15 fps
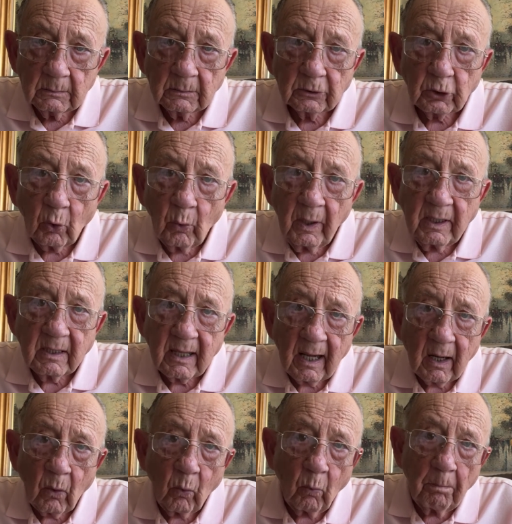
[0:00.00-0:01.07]
So he's
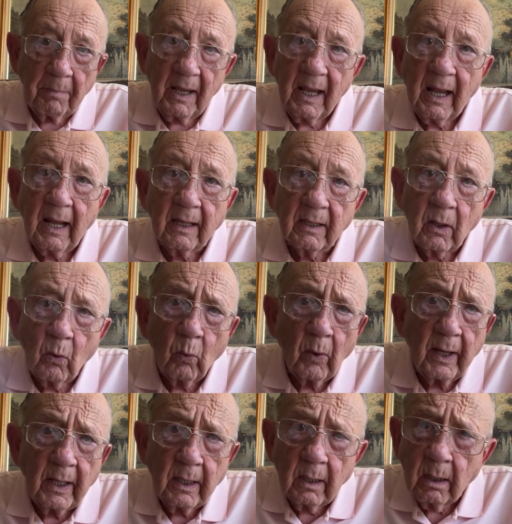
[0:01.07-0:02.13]
got to be on the
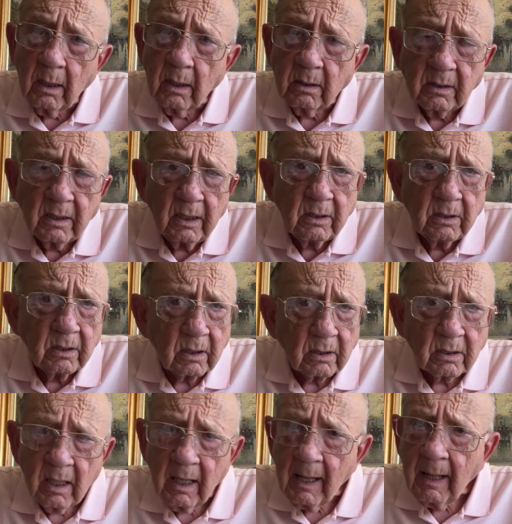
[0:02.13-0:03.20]
waiting list. He's
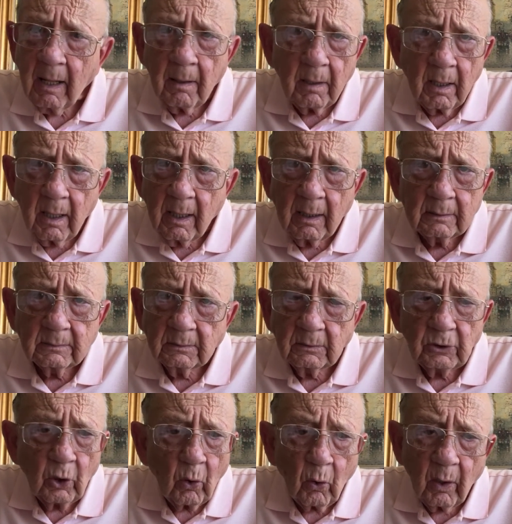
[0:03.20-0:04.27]
just,
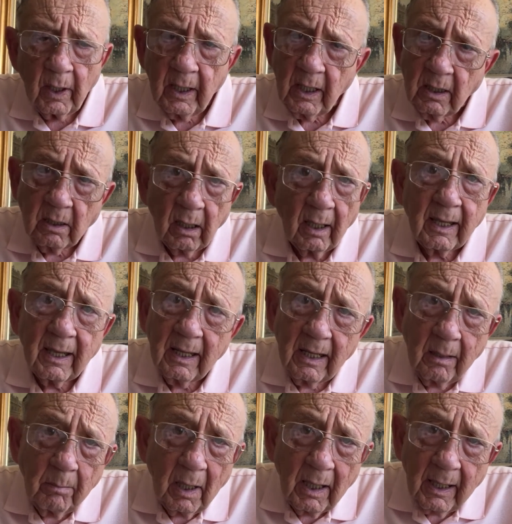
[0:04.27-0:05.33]
he's like
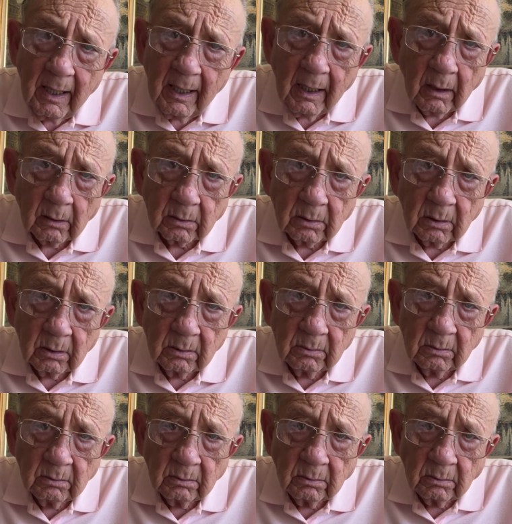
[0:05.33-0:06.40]
anybody else.
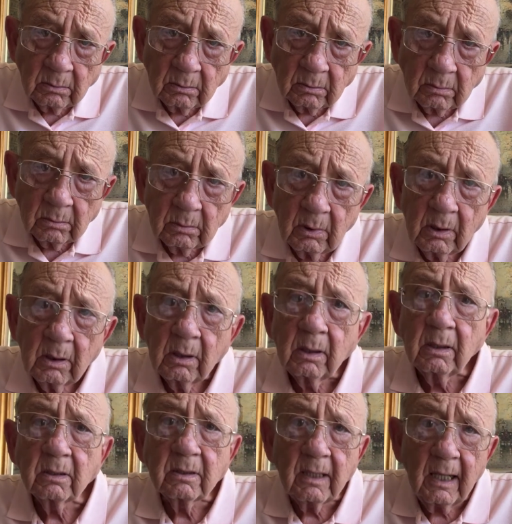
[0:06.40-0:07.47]

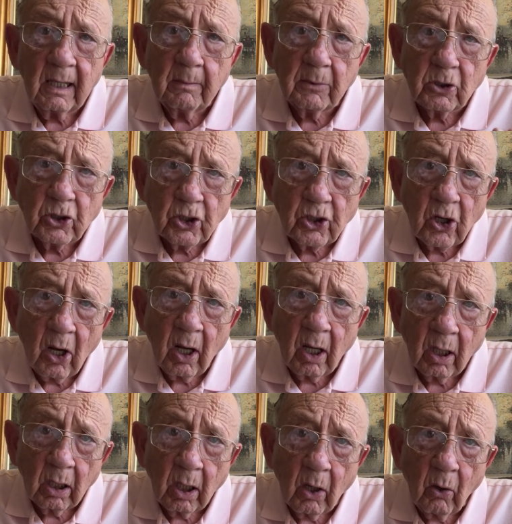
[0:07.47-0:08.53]
His name is
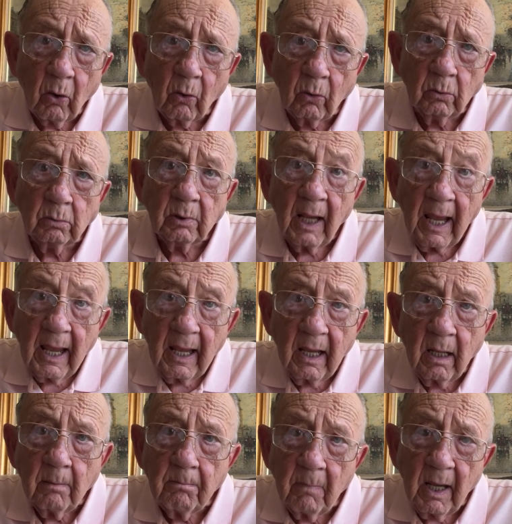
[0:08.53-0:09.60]
Sean Combs,
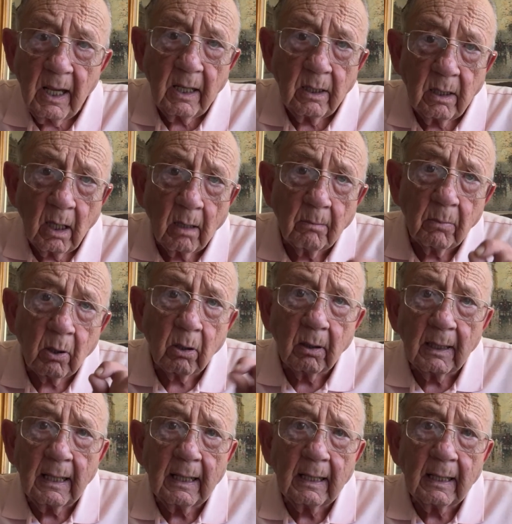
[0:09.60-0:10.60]
inmate number,